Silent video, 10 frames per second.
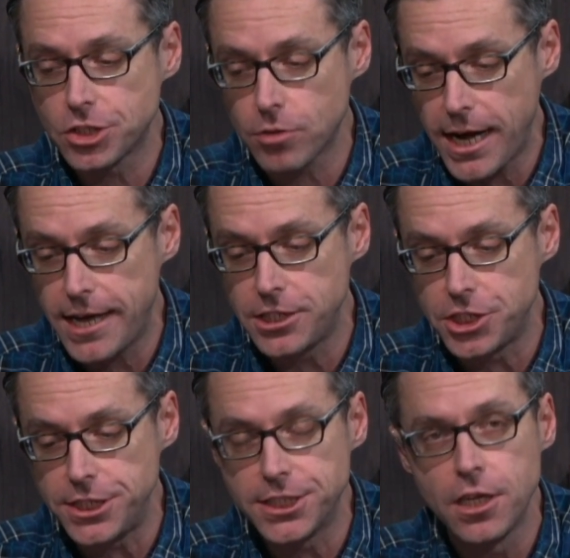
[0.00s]

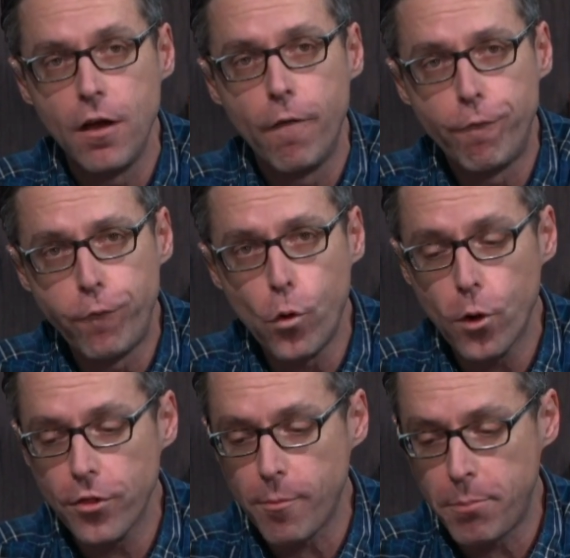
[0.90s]
strategies
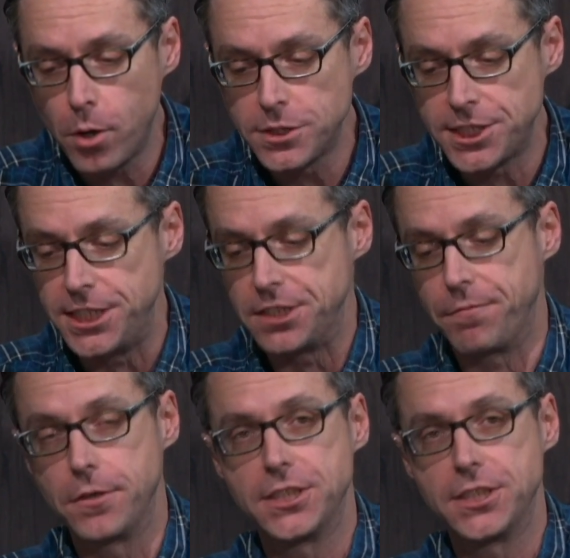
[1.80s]
for the postseason?